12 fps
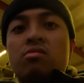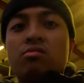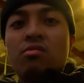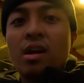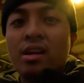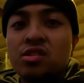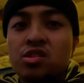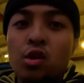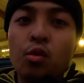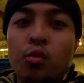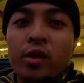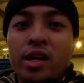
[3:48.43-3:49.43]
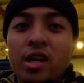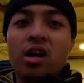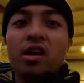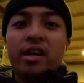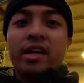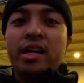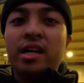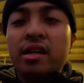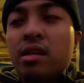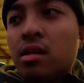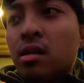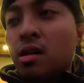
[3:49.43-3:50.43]
Right, so we are here
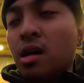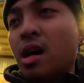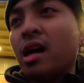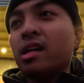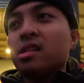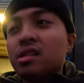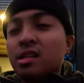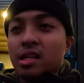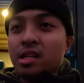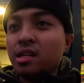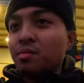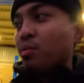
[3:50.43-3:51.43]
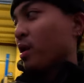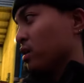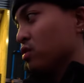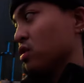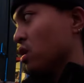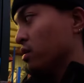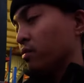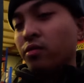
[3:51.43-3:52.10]
at the breakers yard